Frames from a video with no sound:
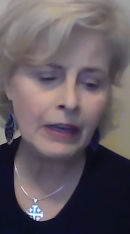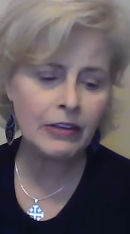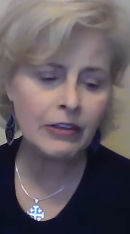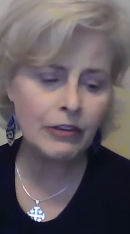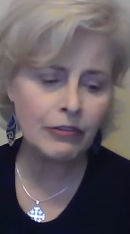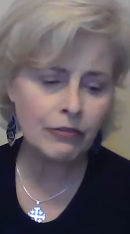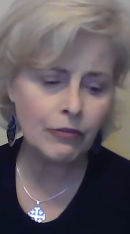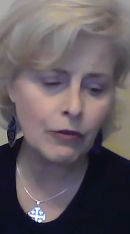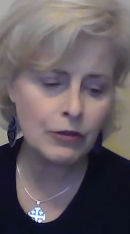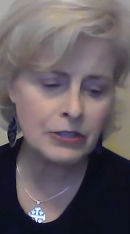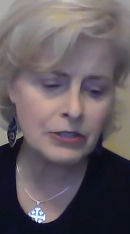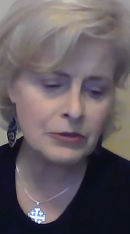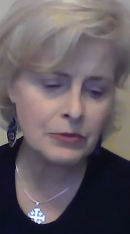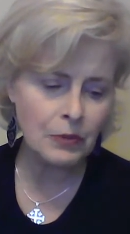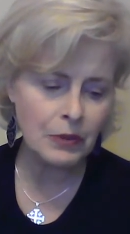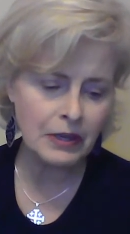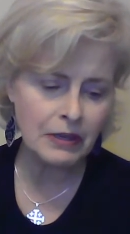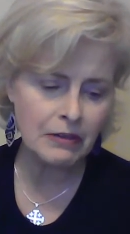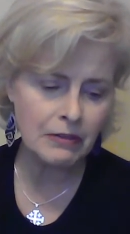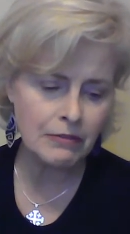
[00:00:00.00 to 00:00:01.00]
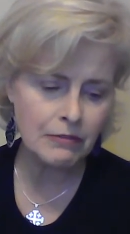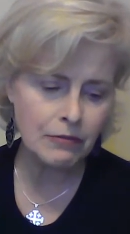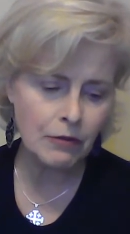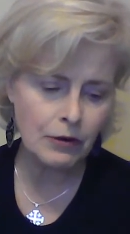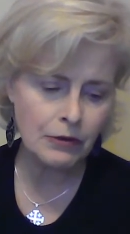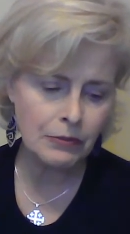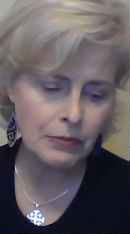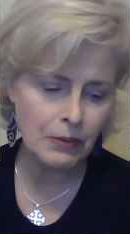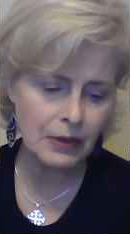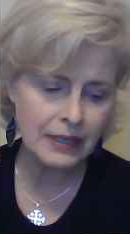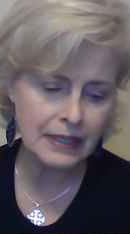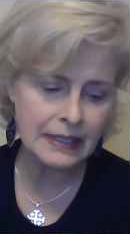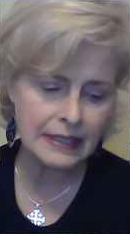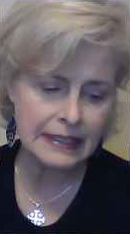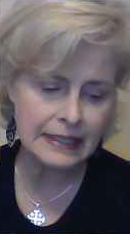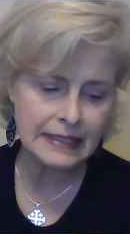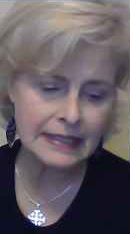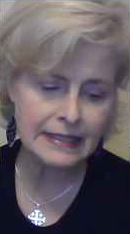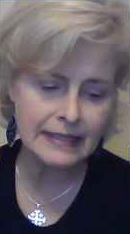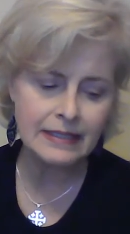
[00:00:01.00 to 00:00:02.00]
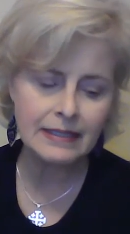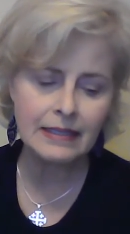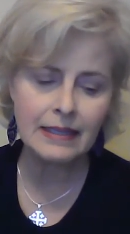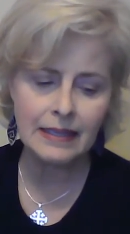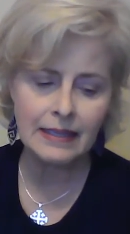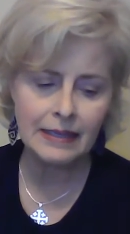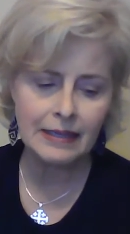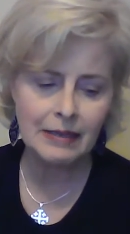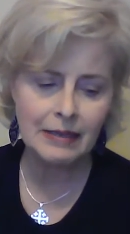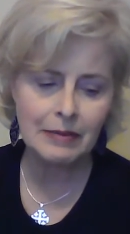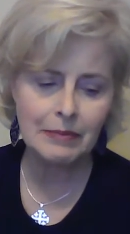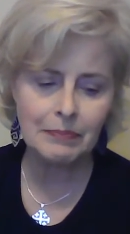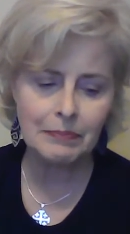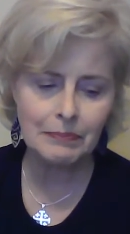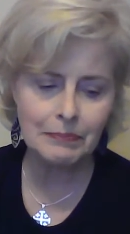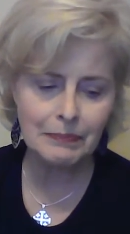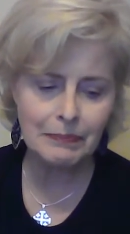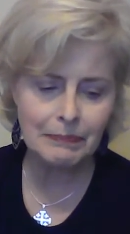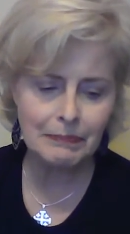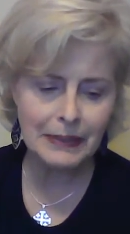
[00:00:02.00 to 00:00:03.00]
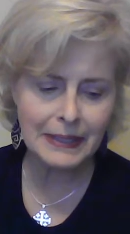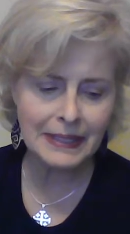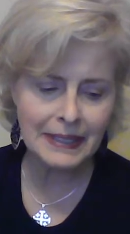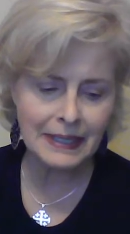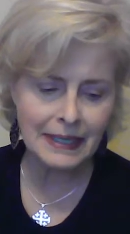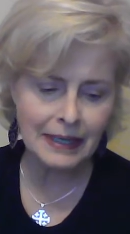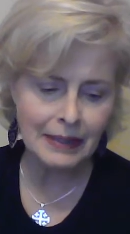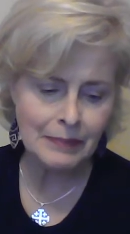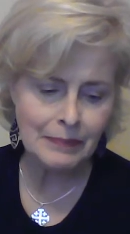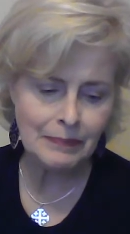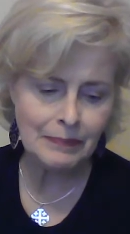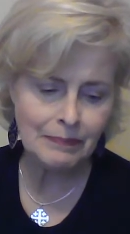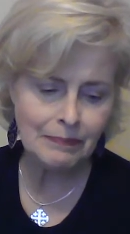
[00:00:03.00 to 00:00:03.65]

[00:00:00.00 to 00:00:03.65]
The fourth one is pica.